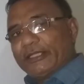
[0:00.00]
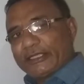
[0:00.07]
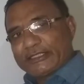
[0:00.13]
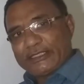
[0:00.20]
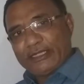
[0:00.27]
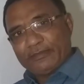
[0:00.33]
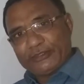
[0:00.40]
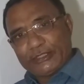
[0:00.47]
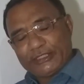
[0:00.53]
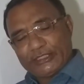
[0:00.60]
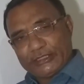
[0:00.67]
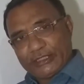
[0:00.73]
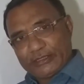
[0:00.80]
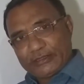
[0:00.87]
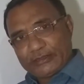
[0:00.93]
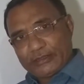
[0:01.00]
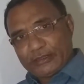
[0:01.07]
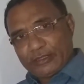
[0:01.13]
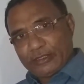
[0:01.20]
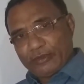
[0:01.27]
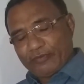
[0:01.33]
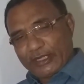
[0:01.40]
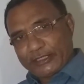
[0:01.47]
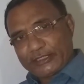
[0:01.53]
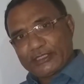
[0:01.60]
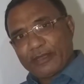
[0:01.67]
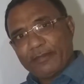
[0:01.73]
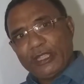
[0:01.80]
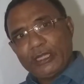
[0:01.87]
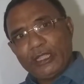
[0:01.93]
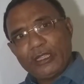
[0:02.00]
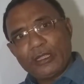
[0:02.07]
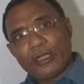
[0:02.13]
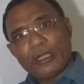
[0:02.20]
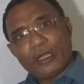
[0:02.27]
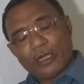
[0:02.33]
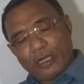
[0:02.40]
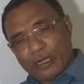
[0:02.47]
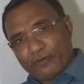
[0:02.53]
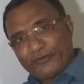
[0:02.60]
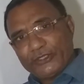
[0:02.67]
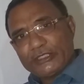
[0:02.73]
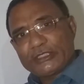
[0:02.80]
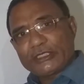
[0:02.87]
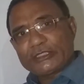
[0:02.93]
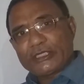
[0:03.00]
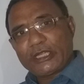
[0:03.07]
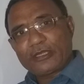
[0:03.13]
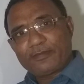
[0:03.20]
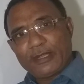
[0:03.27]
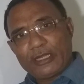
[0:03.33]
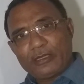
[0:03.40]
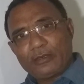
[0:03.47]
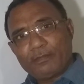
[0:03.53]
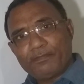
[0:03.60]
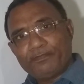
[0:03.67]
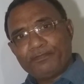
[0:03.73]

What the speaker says: the same citizens. What is the meaning of this statement?